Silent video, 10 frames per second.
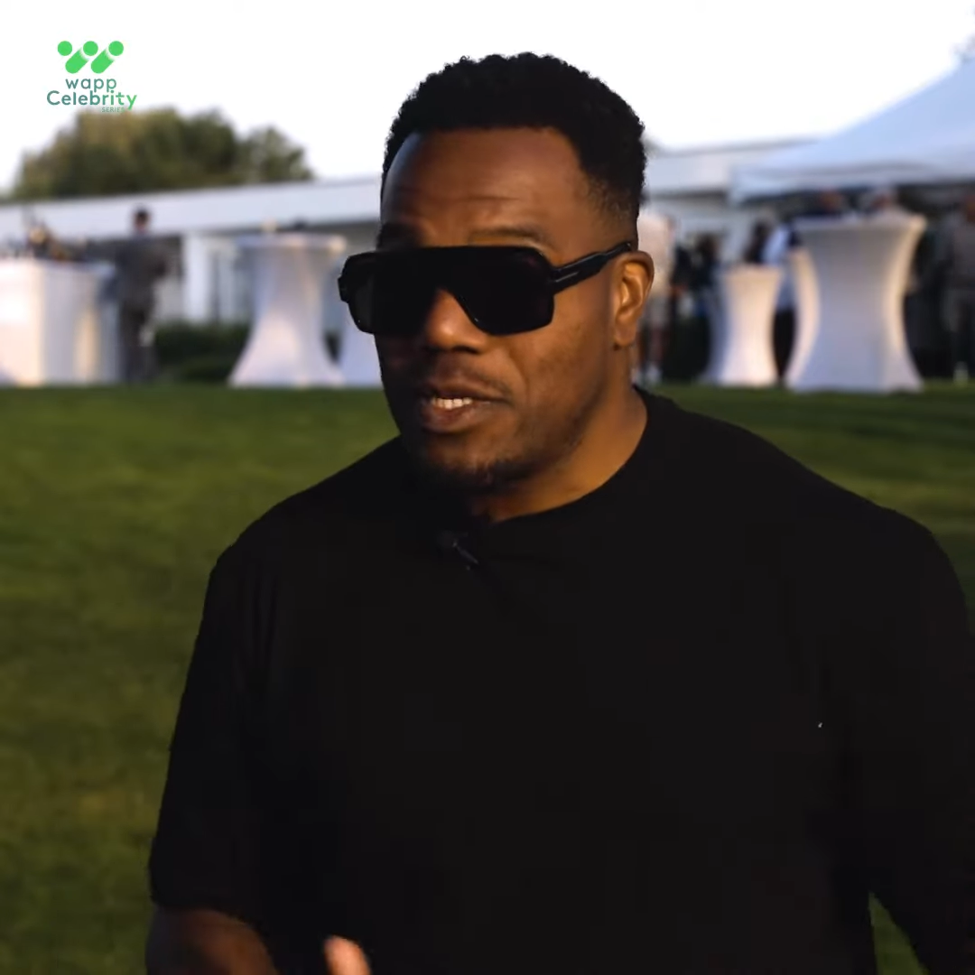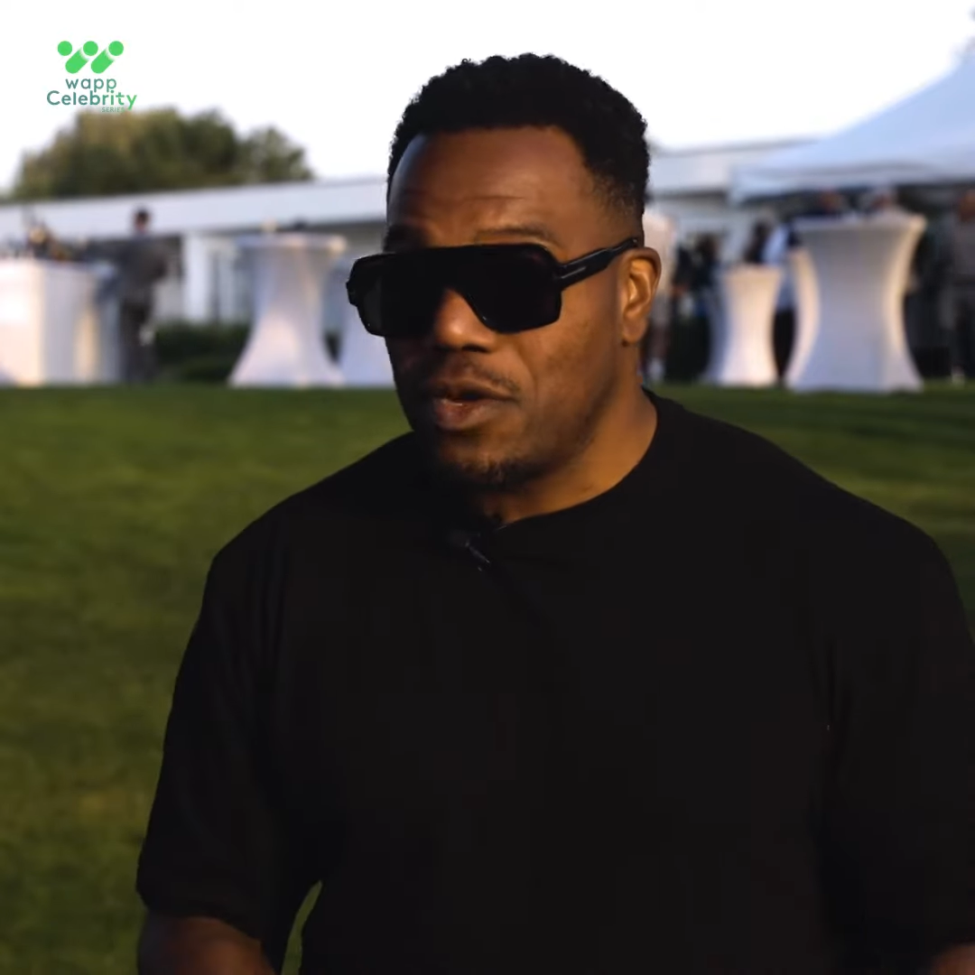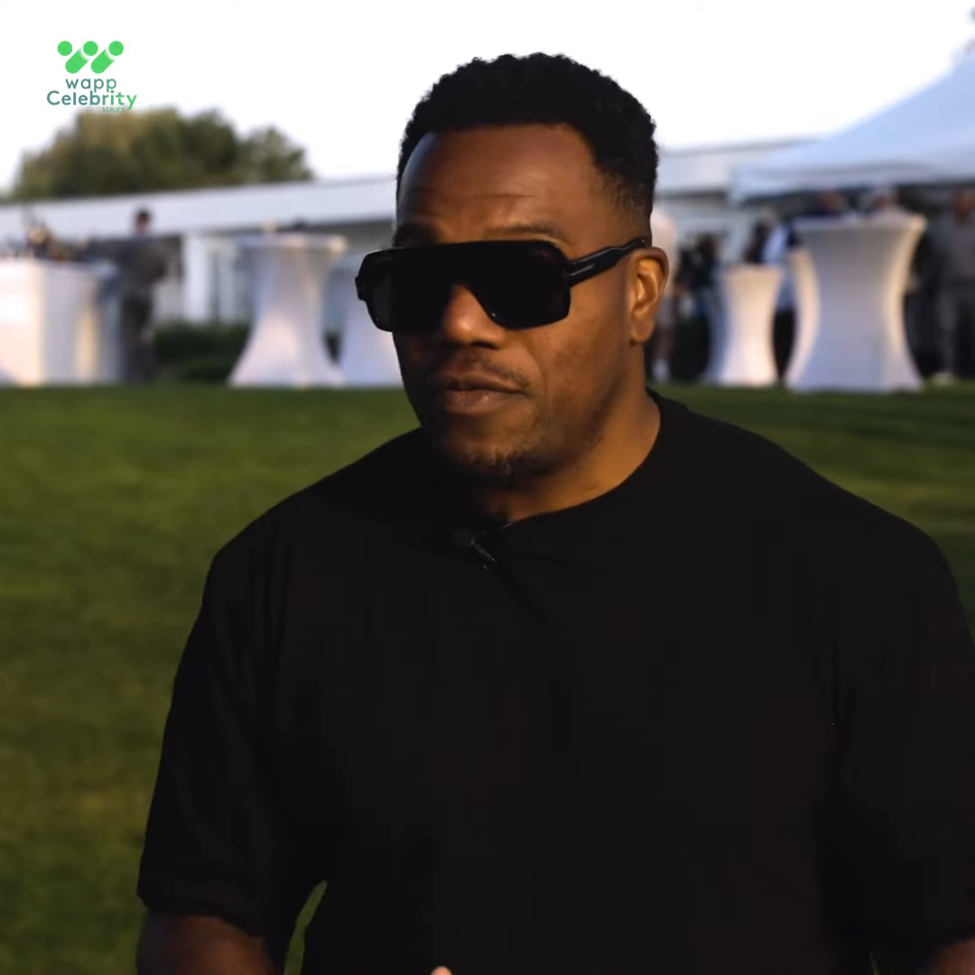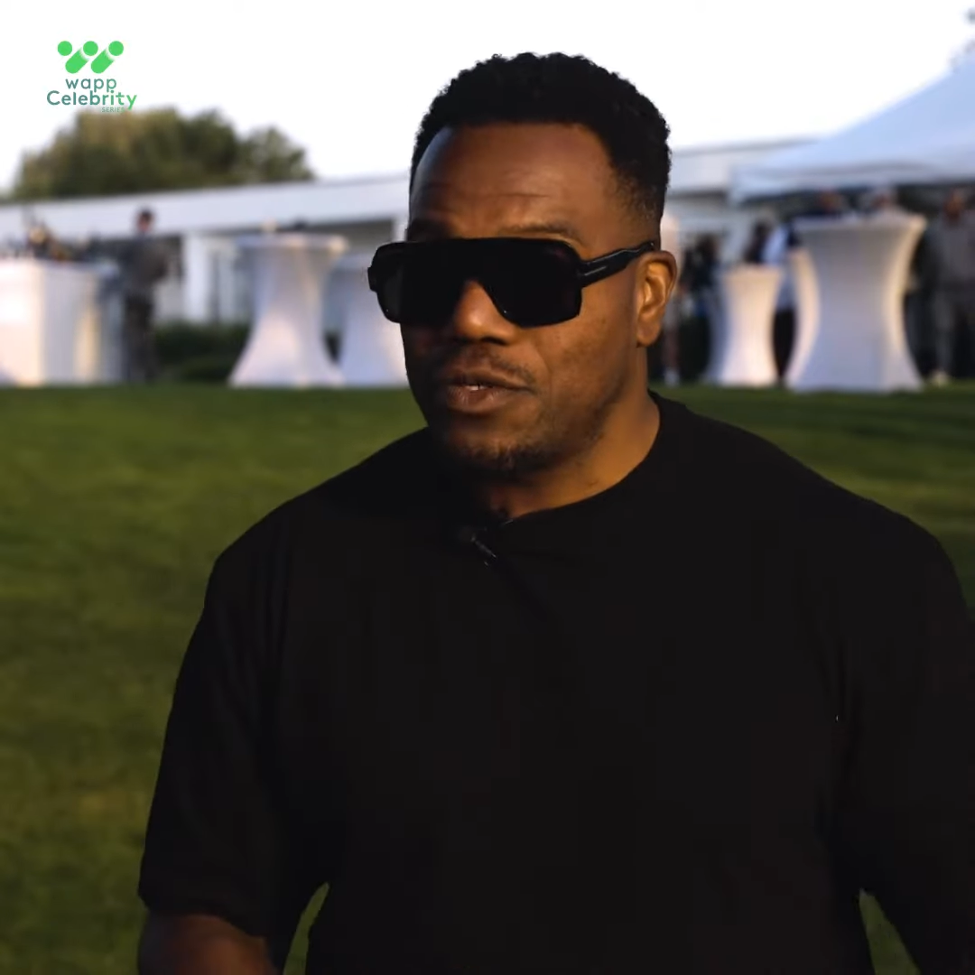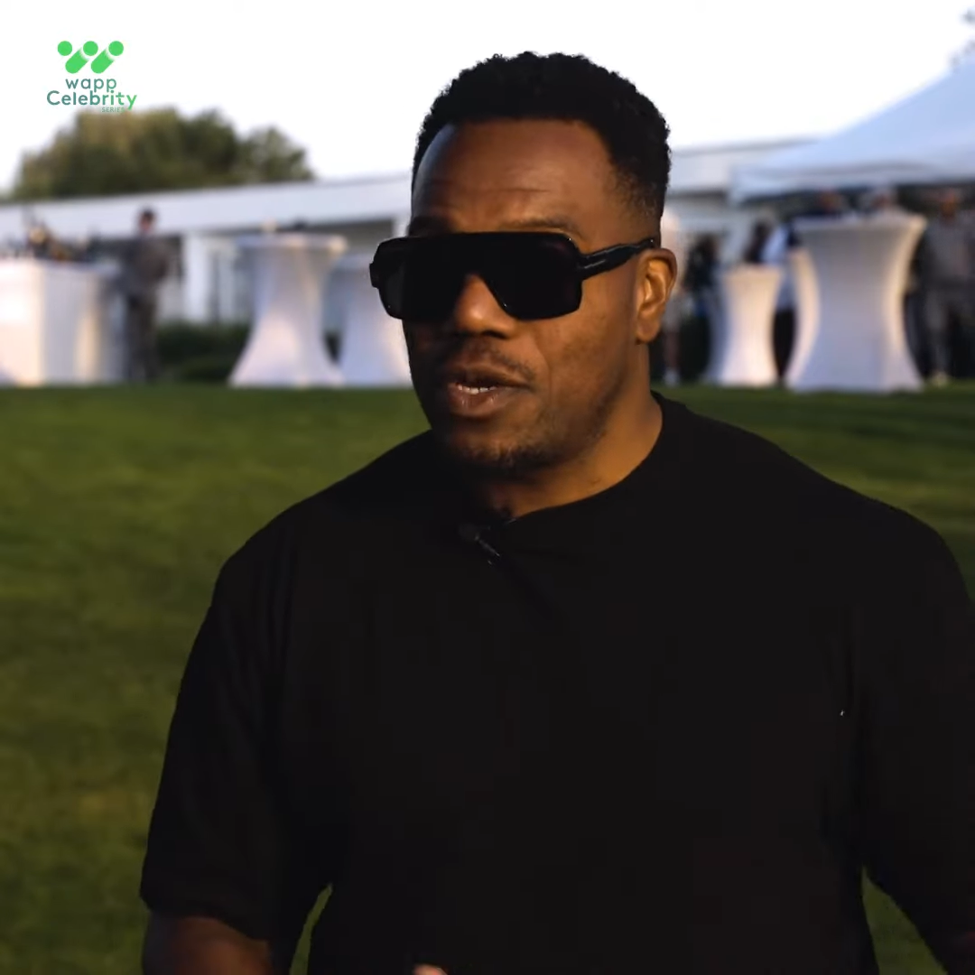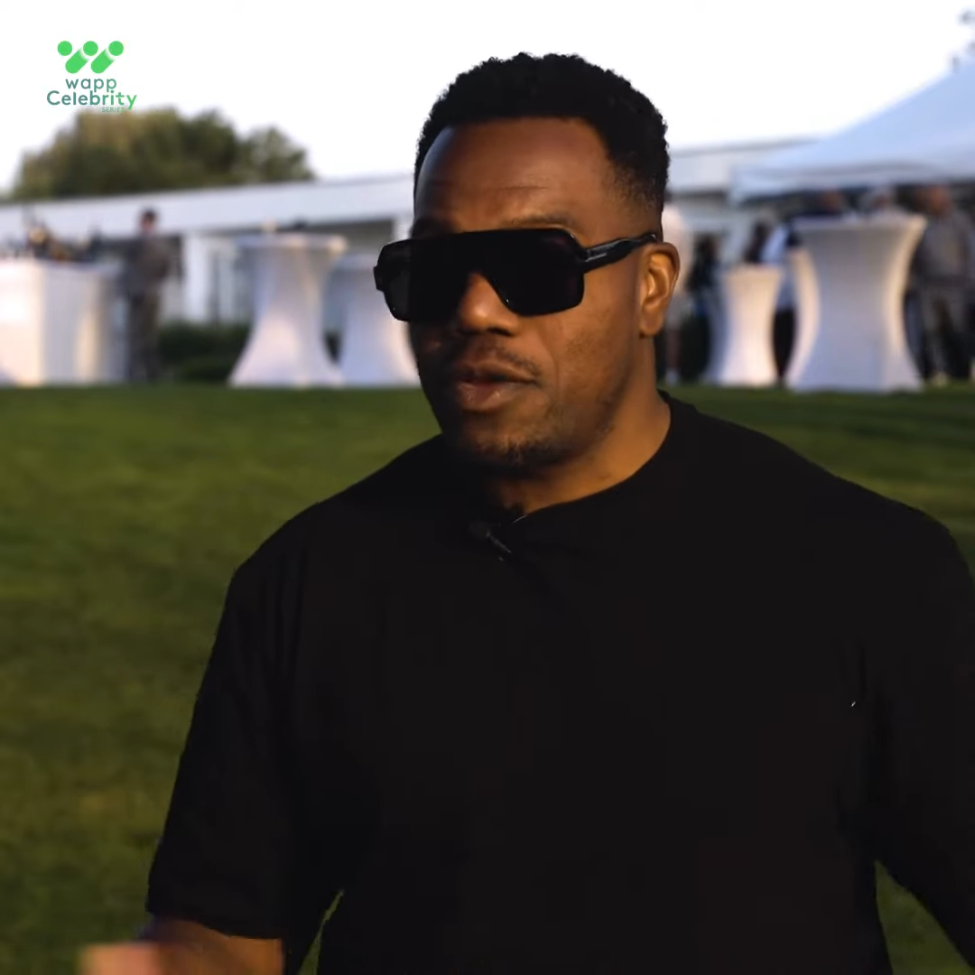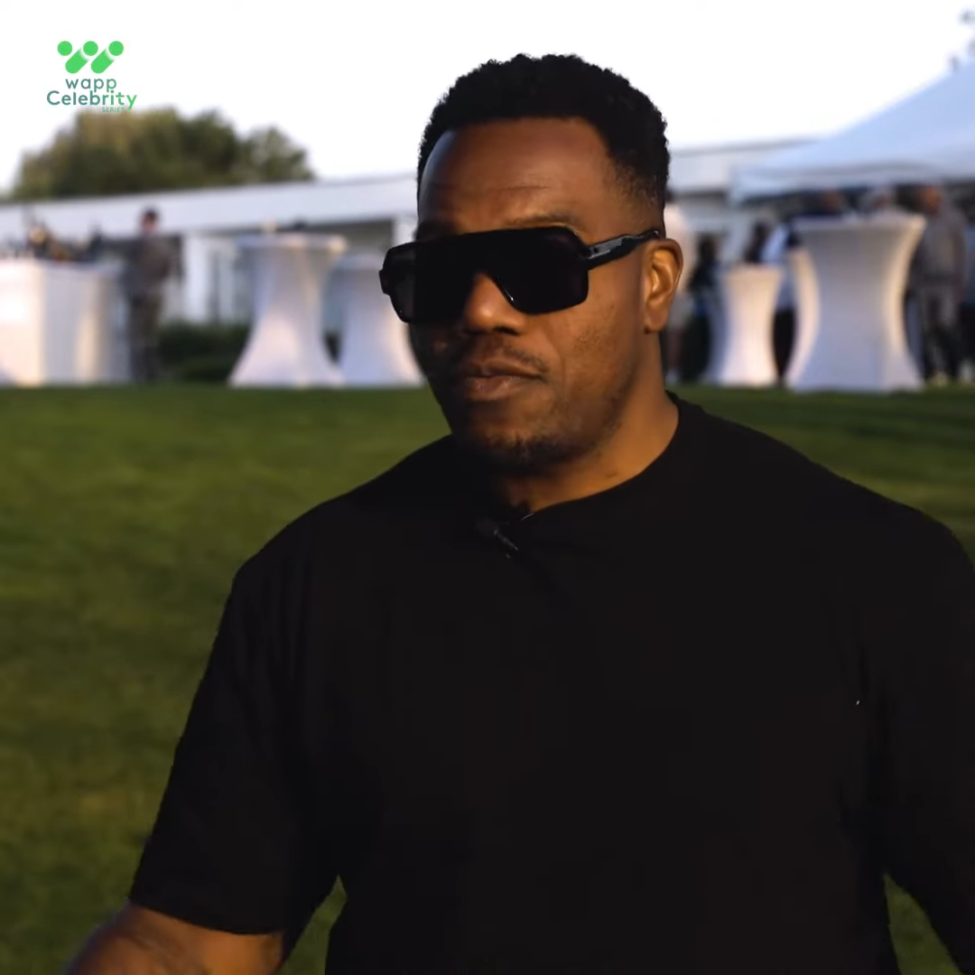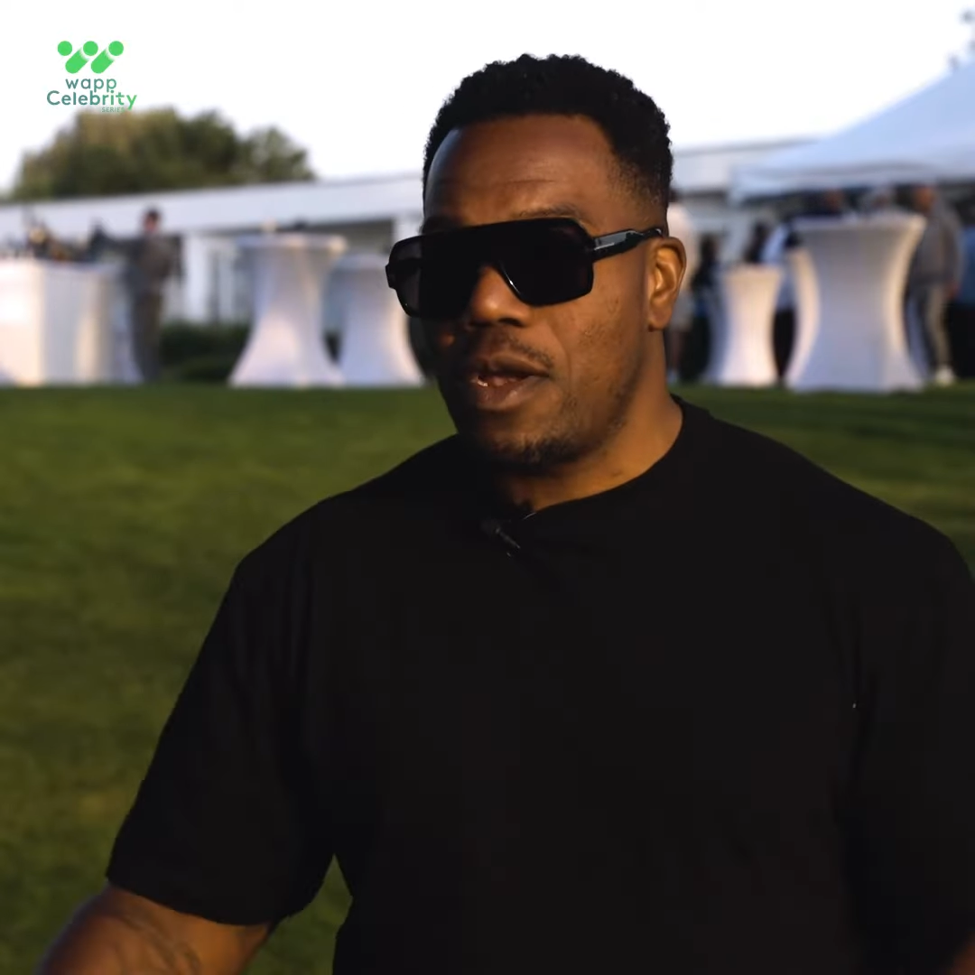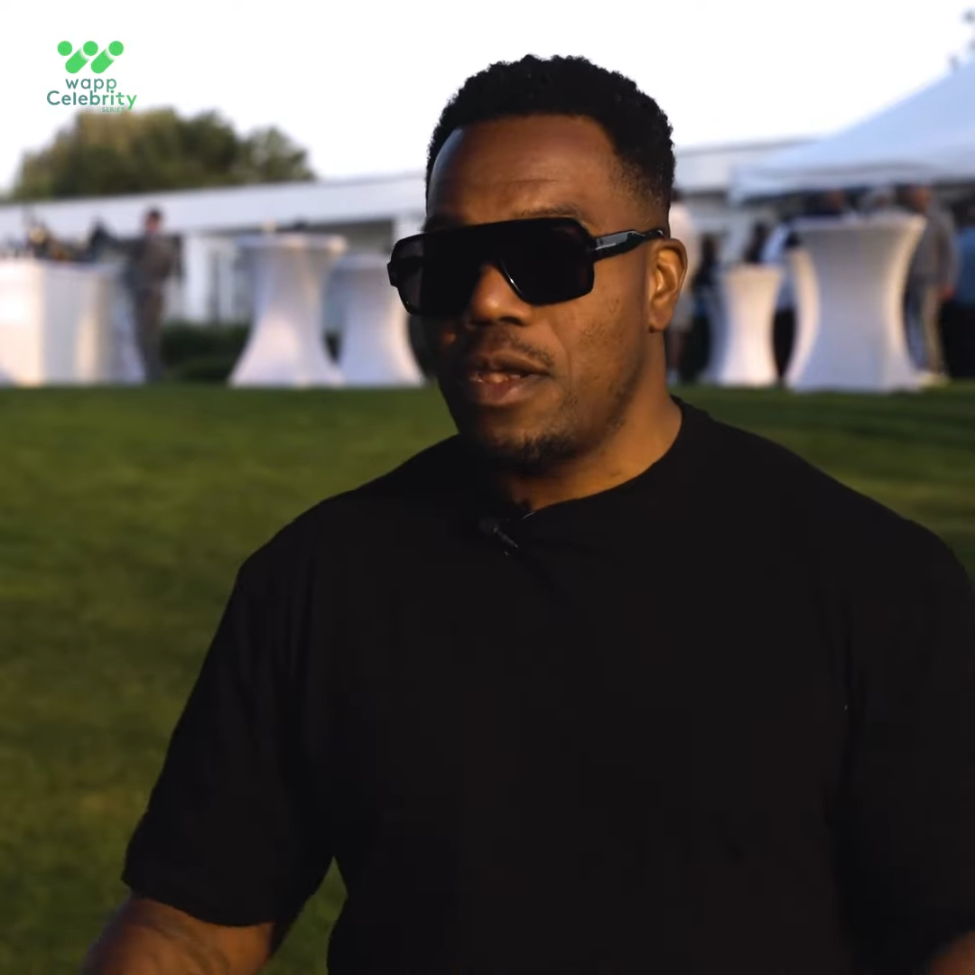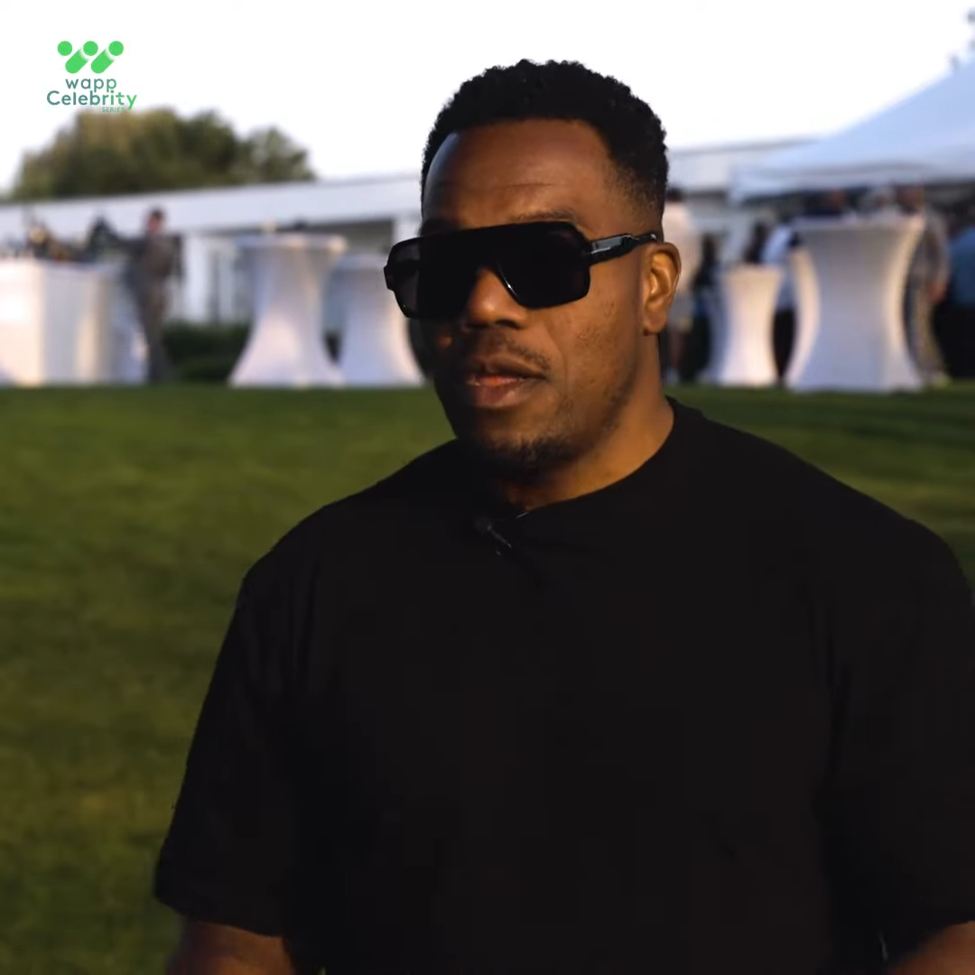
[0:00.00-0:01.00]
myself are trying to
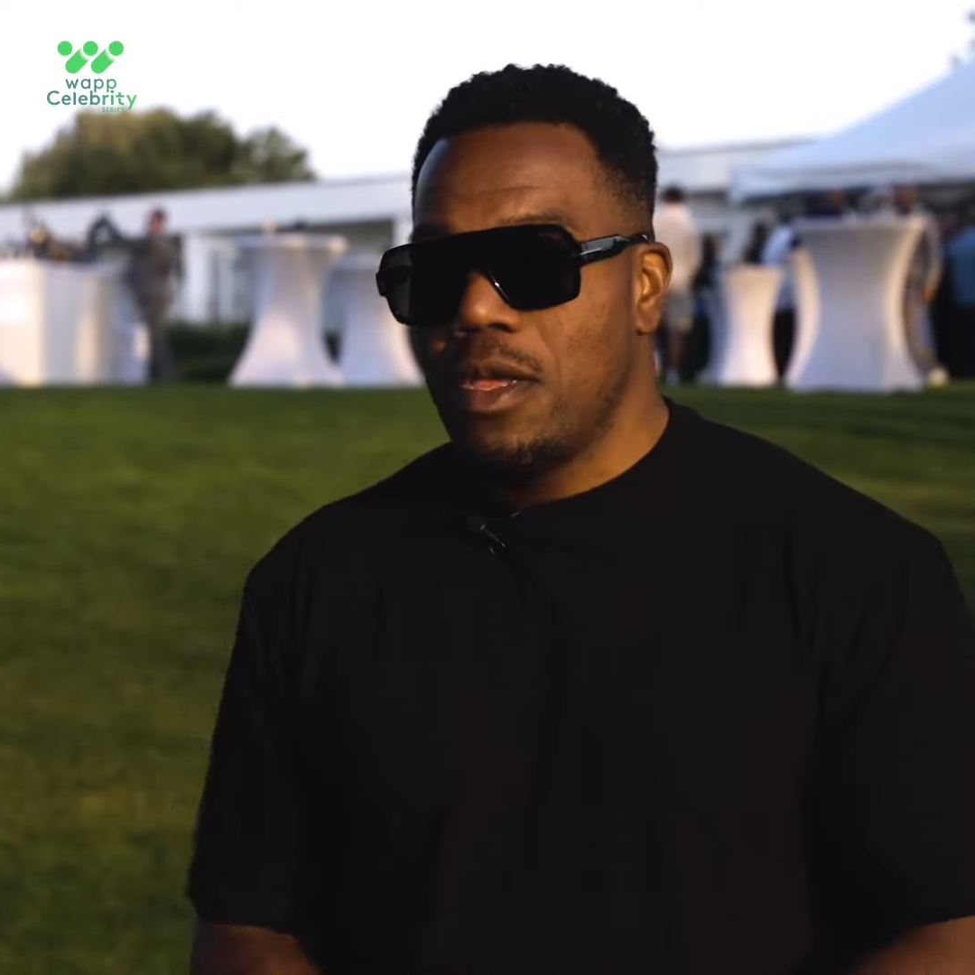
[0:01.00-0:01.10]
run.